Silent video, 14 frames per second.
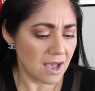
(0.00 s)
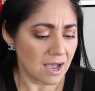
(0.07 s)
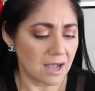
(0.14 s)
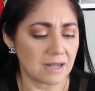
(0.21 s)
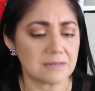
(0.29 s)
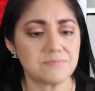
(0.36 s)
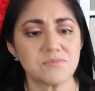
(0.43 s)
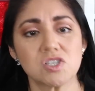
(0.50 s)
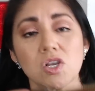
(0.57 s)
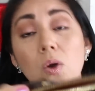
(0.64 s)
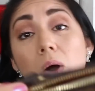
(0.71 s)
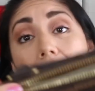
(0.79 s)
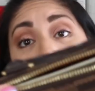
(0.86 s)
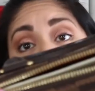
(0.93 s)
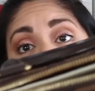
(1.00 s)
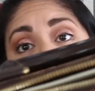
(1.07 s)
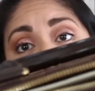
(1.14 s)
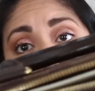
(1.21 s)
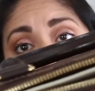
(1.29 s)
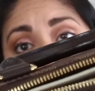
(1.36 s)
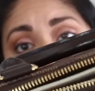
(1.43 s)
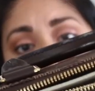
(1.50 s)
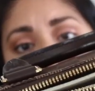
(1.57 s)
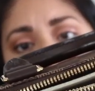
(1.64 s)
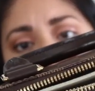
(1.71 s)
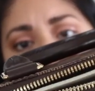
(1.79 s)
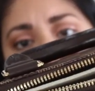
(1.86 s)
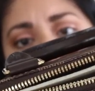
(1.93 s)
Um, so I personally am
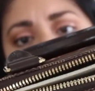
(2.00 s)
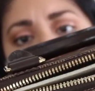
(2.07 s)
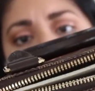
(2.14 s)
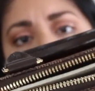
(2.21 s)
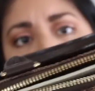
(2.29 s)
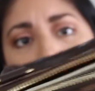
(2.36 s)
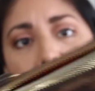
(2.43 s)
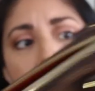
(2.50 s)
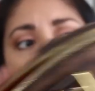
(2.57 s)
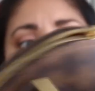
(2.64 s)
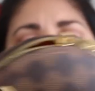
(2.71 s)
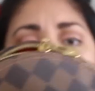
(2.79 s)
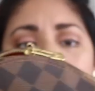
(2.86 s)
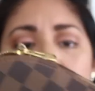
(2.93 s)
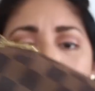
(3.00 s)
okay with that. Uh, the